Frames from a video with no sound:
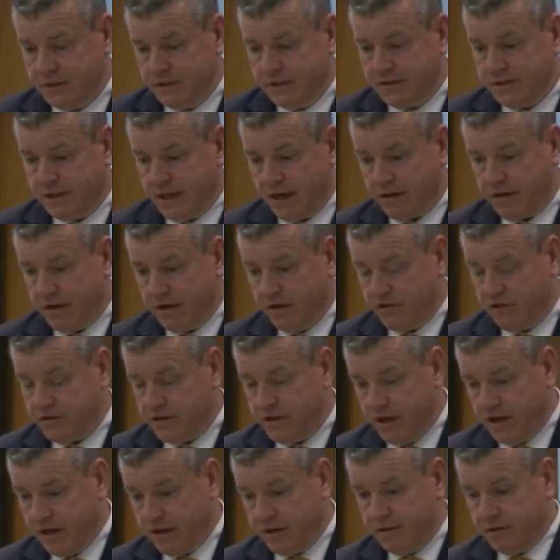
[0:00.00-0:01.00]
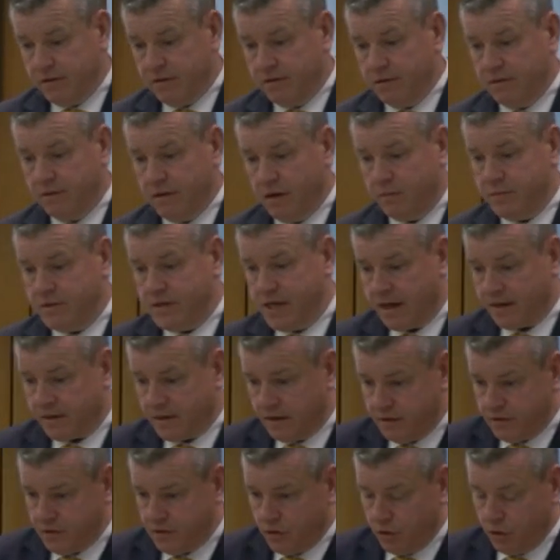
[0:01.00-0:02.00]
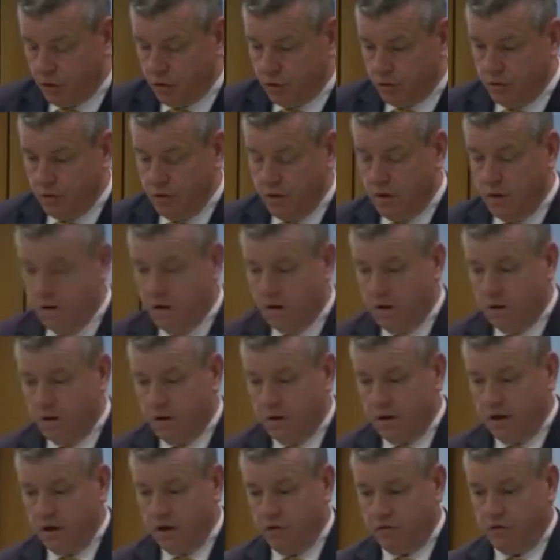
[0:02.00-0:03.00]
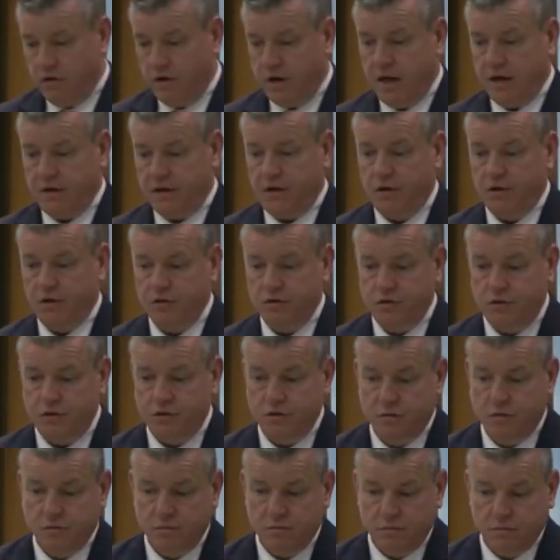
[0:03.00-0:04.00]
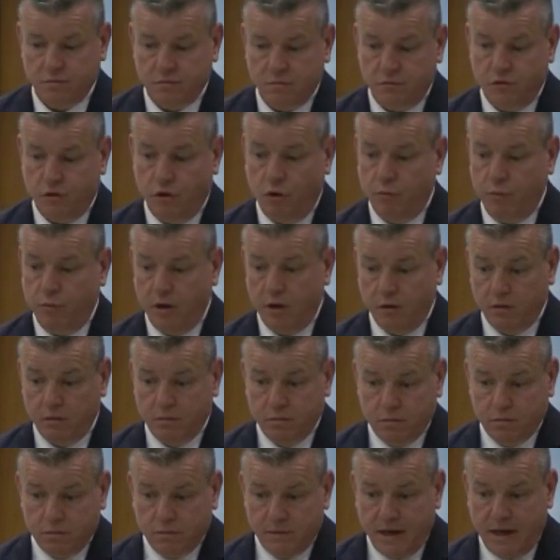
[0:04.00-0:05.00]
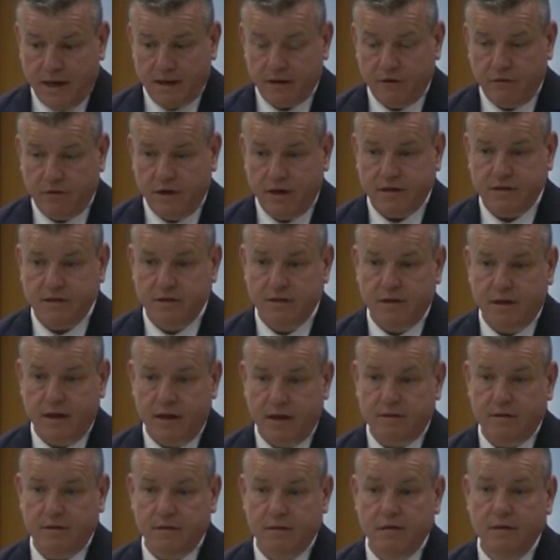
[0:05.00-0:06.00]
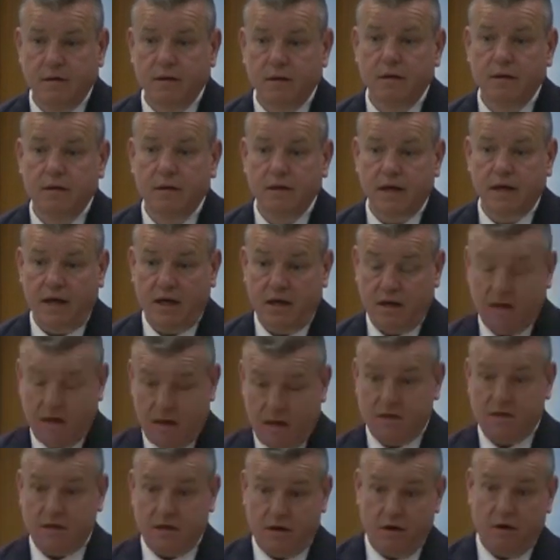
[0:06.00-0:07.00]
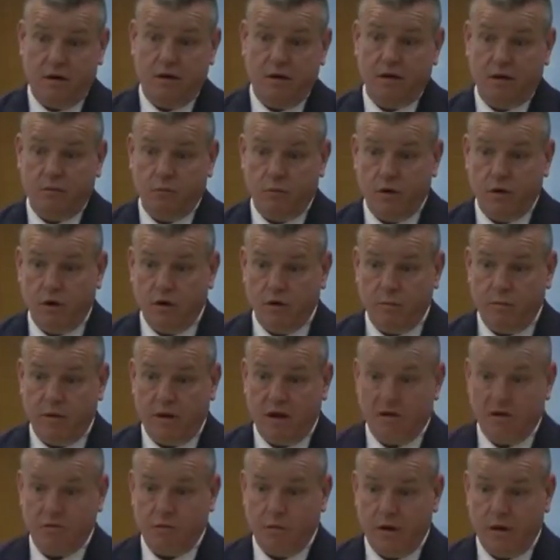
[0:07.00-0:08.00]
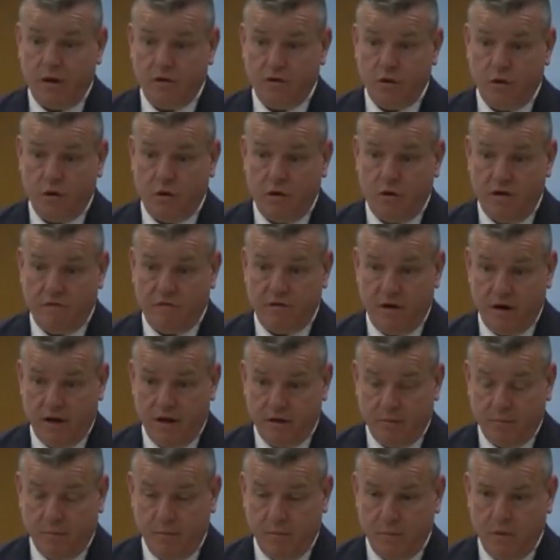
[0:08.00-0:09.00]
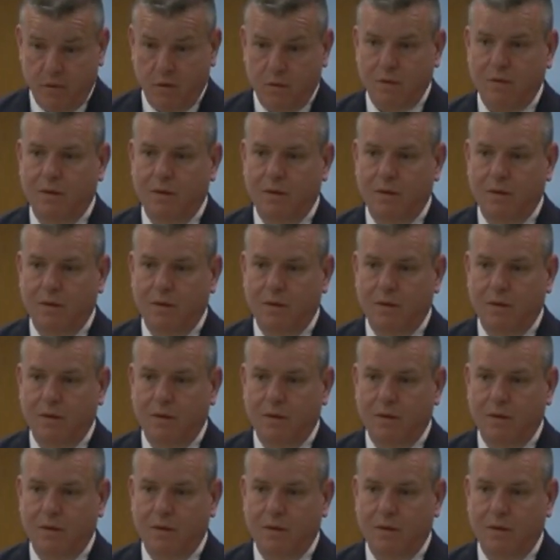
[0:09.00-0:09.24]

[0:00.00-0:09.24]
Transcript: Secretary of State objected to Leo Varadkar's noble declaration that he considered that we're on a pathway to a referendum,